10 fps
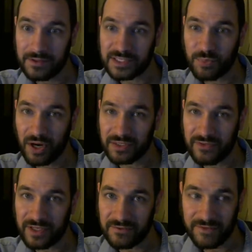is part of
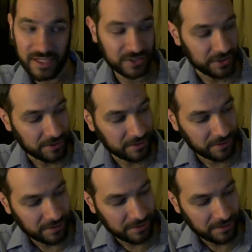the innovation
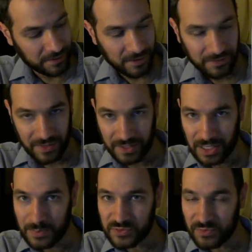that
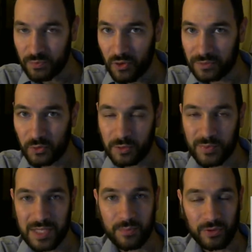comes with more and more
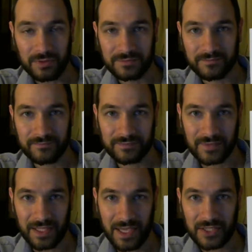people
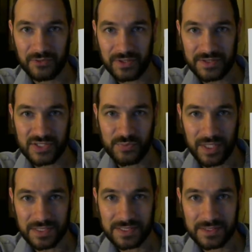entering this
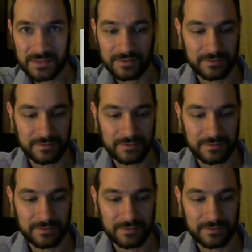space.